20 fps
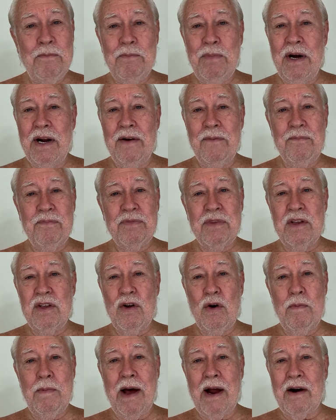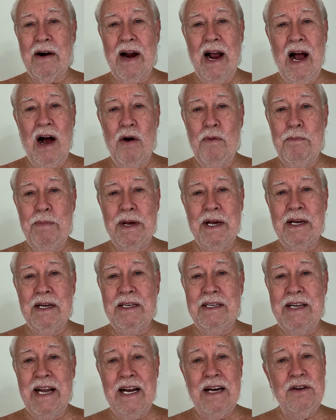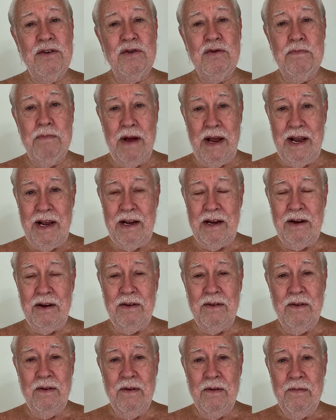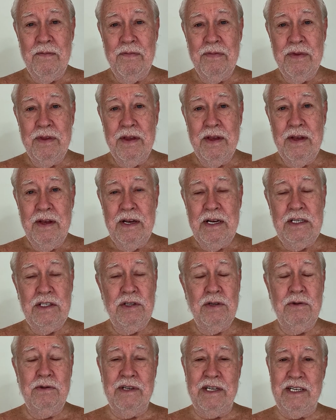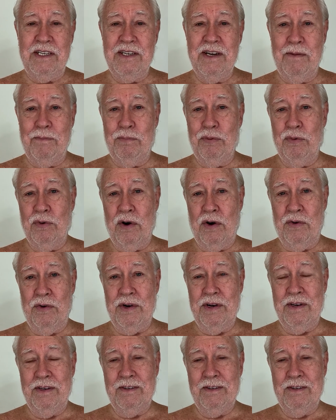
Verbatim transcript: but no matter how big a dent you make, it's only temporary.